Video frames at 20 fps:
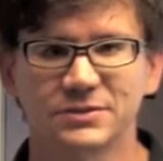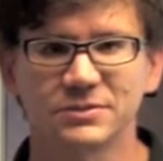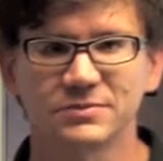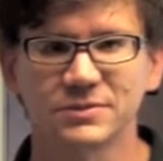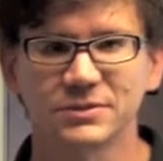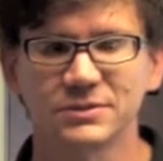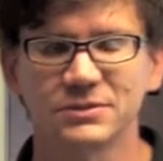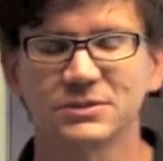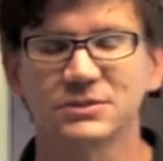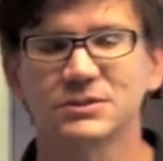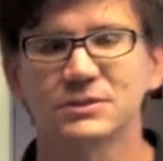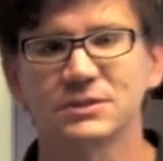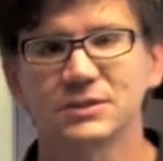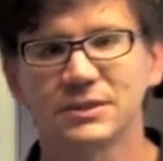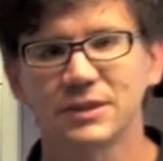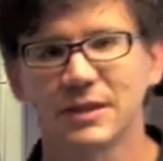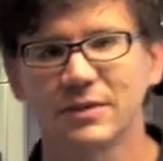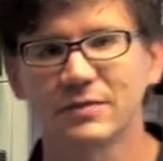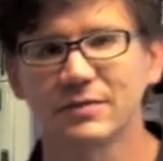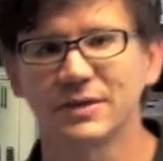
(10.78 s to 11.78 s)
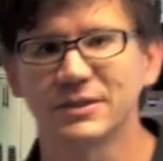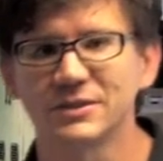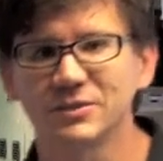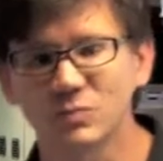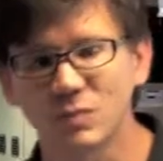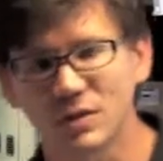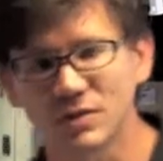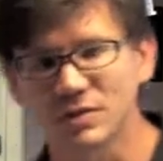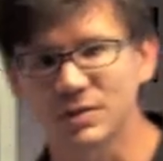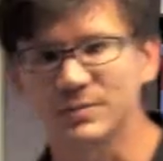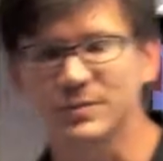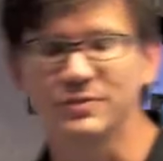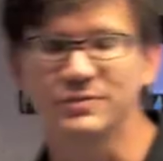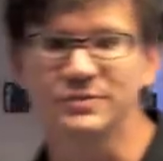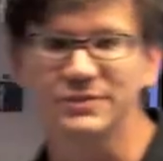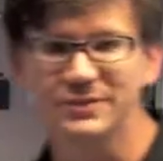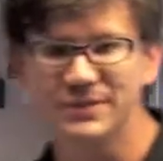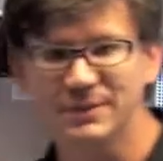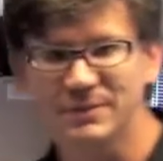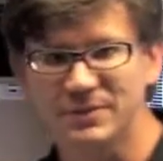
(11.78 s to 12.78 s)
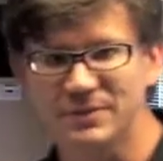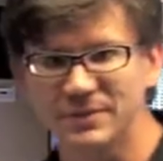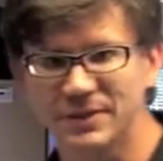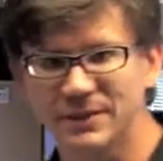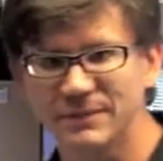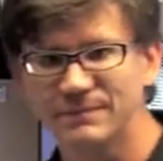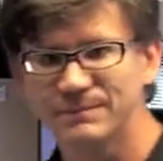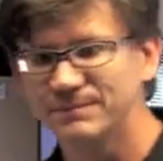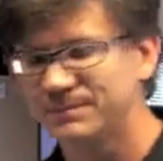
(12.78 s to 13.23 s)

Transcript: Instruments, and I would like to welcome you to DemoLab.